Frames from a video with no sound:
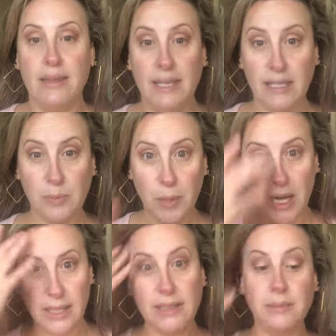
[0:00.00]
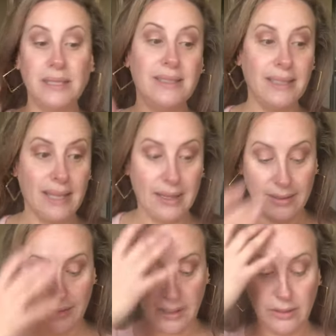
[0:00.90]
these products mixed
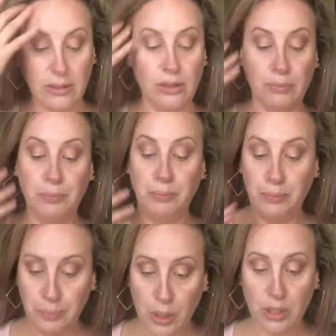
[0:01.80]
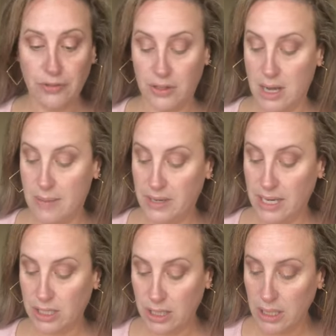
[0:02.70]
together is a beautiful
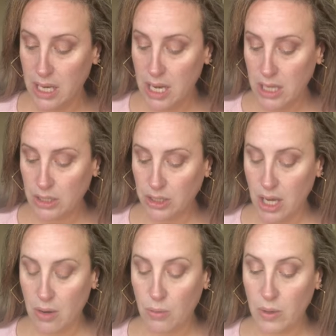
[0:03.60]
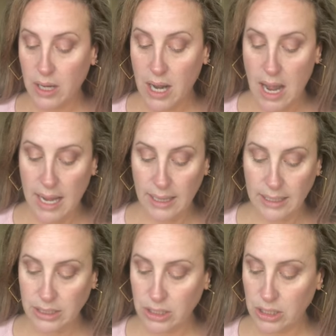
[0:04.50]
combination. So what I
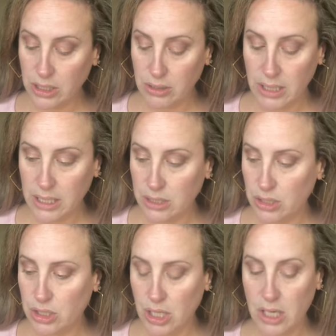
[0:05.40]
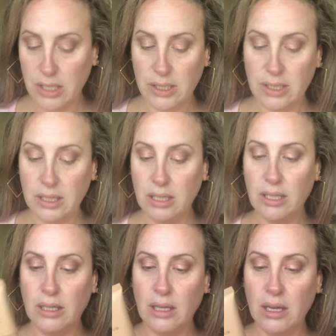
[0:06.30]
like to do is just
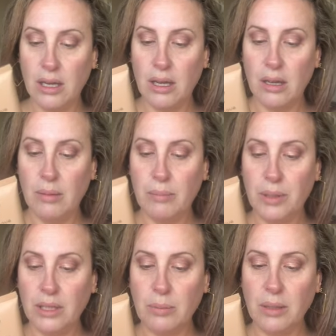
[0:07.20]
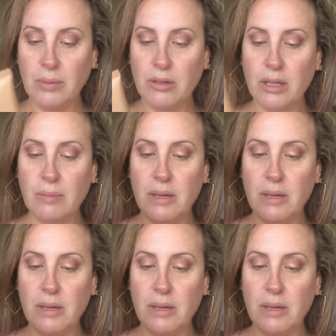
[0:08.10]
put the BB cream